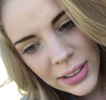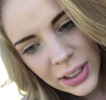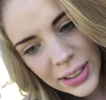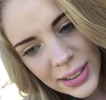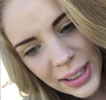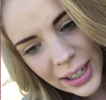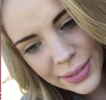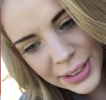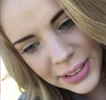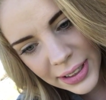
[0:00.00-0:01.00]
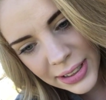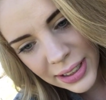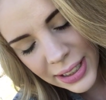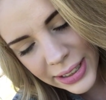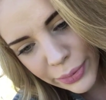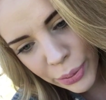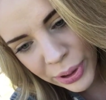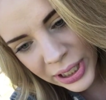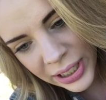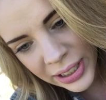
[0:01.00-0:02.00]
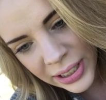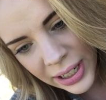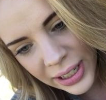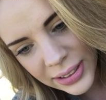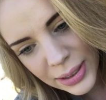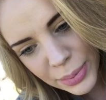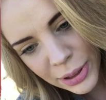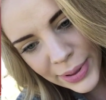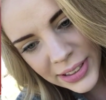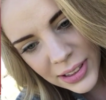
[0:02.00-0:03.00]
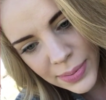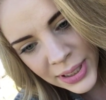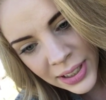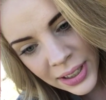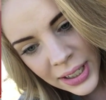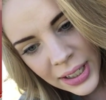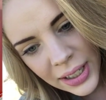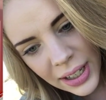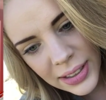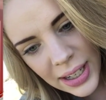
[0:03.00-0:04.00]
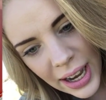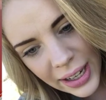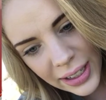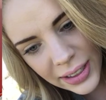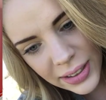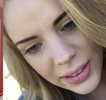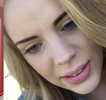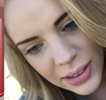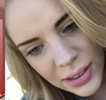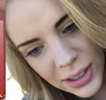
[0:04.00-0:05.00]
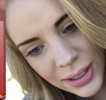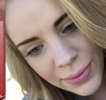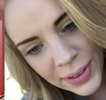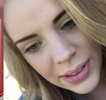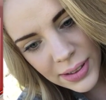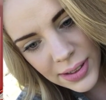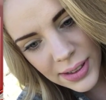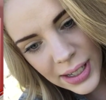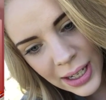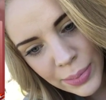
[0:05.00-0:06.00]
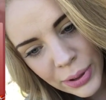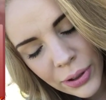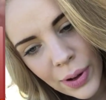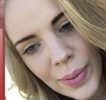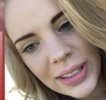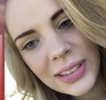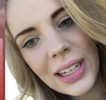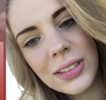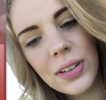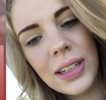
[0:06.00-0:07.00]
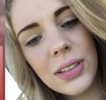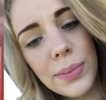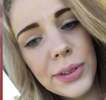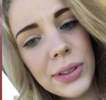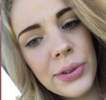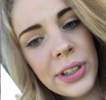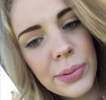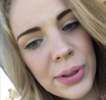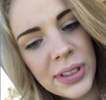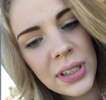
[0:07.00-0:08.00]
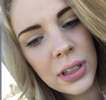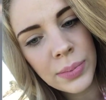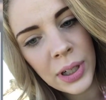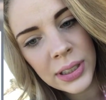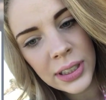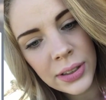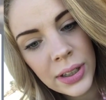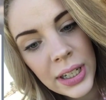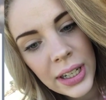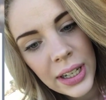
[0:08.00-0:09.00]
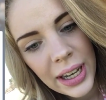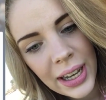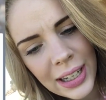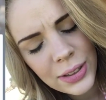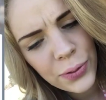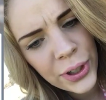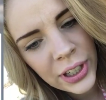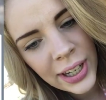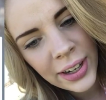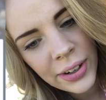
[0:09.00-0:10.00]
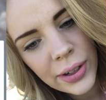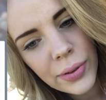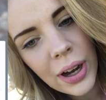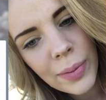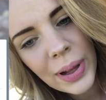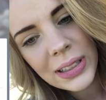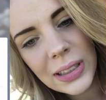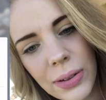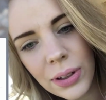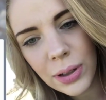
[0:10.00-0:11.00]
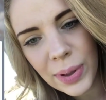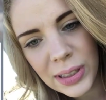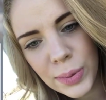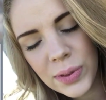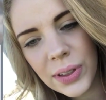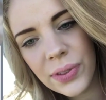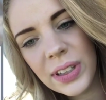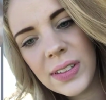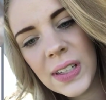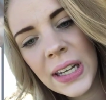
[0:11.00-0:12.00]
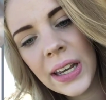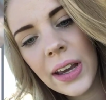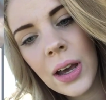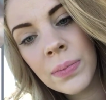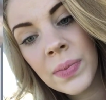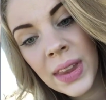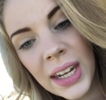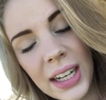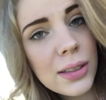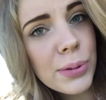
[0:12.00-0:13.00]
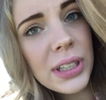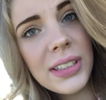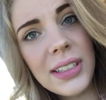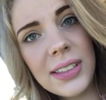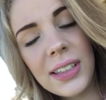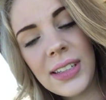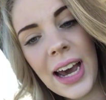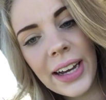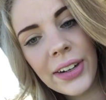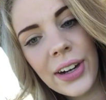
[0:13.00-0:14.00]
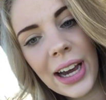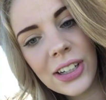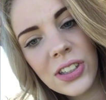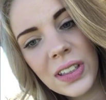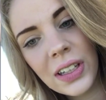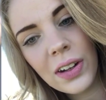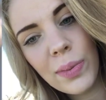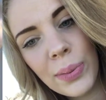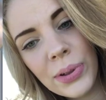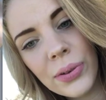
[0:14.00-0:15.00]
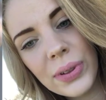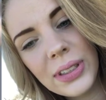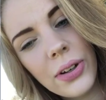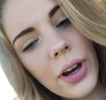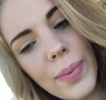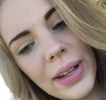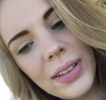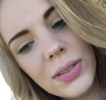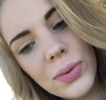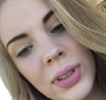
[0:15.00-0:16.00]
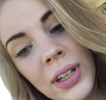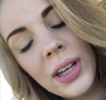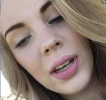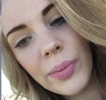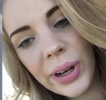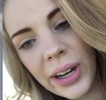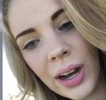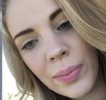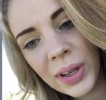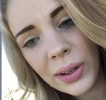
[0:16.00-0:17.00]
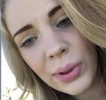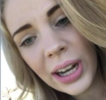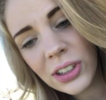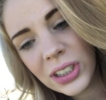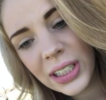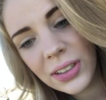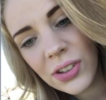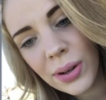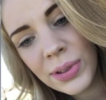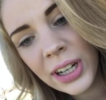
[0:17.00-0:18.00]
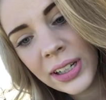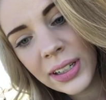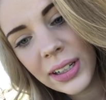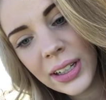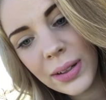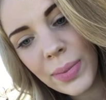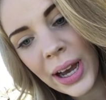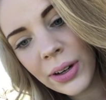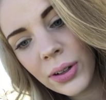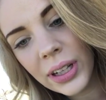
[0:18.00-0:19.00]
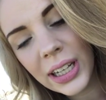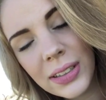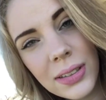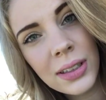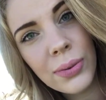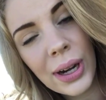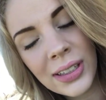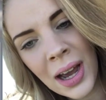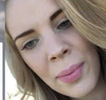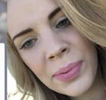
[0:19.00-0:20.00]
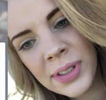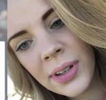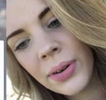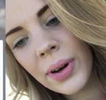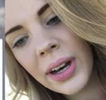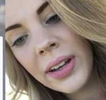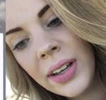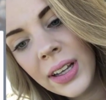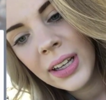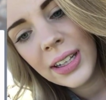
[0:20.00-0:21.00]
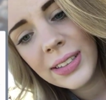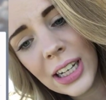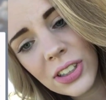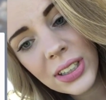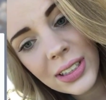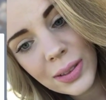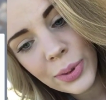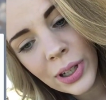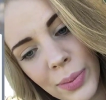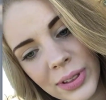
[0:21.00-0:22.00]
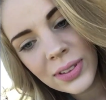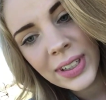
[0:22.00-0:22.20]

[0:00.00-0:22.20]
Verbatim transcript: So let's see the I Vs on this. I think they were pretty good. Uh, simply amazes me, attack, defense, and blown away by stats. So that's almost a one hundred percent Armaldo. And it has Fury Cutter and Rock Blast. I don't know the best moveset for this thing. Um, It's a pretty decent attacker, actually. A lot of people don't really talk about this one, but um, he would actually get the job done in battle against the rock type, so uh, it's actually a decent Pokemon.